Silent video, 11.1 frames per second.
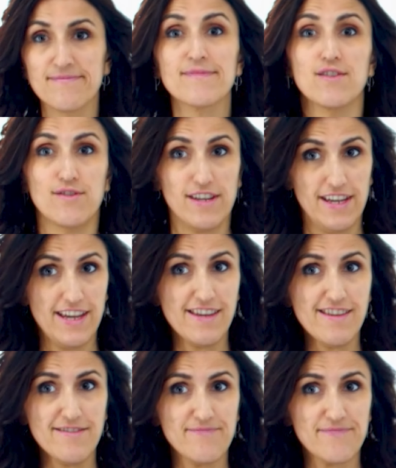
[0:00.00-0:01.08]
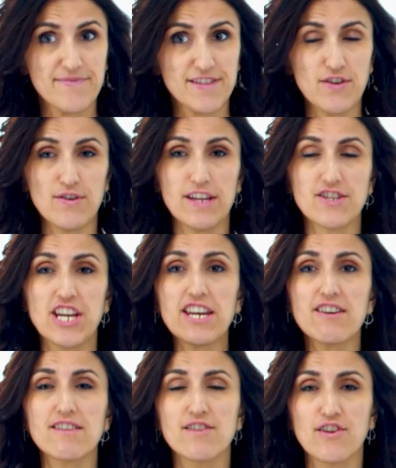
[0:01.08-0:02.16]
Okay? So in general,